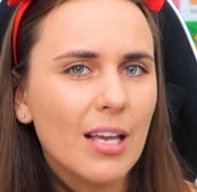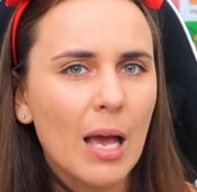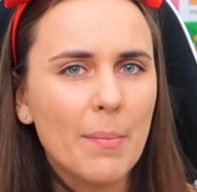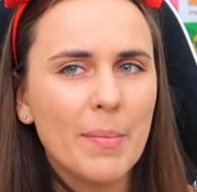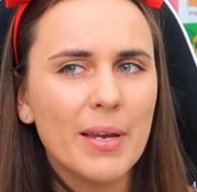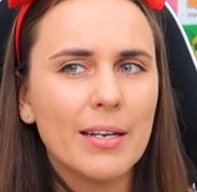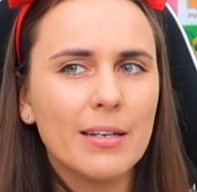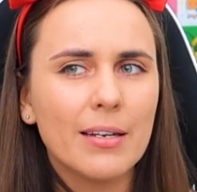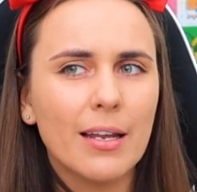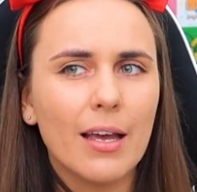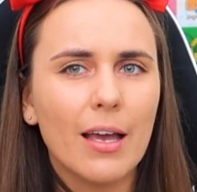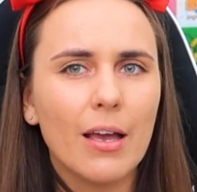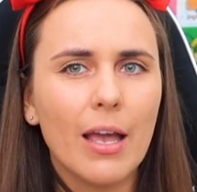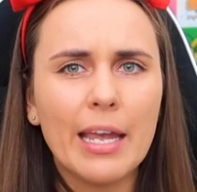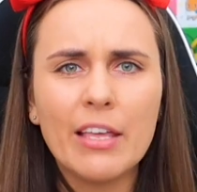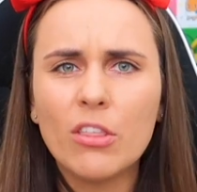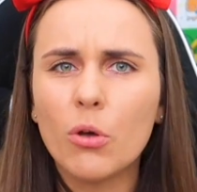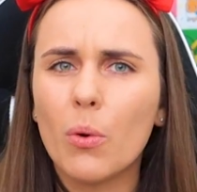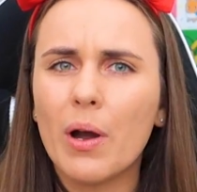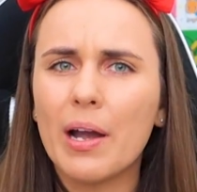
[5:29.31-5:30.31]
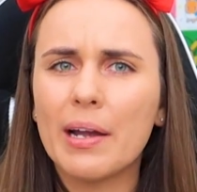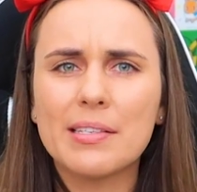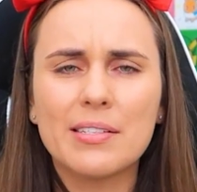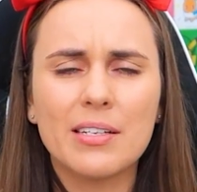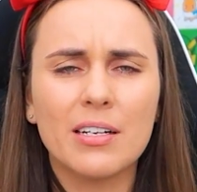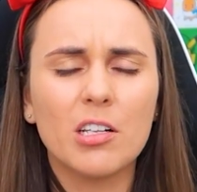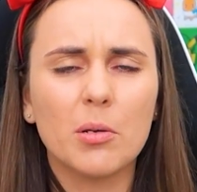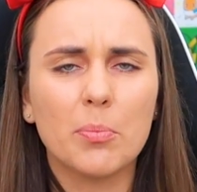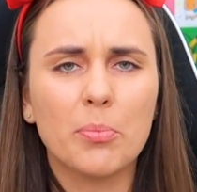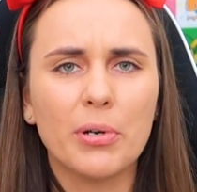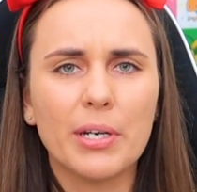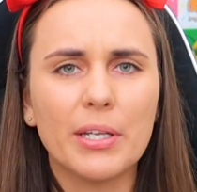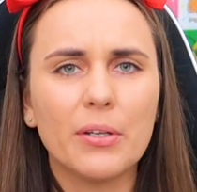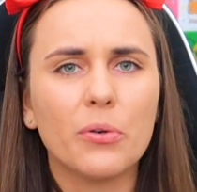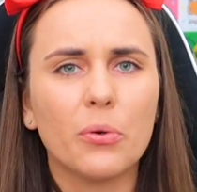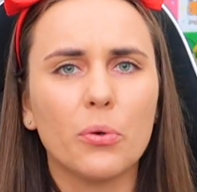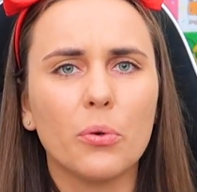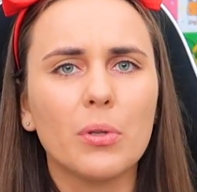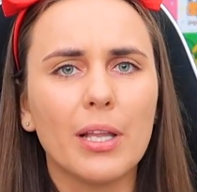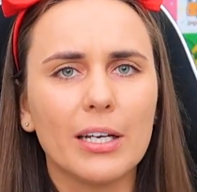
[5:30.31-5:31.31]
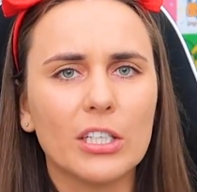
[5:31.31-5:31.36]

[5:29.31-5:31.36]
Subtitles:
I mean, either way, it's gonna look pretty cool.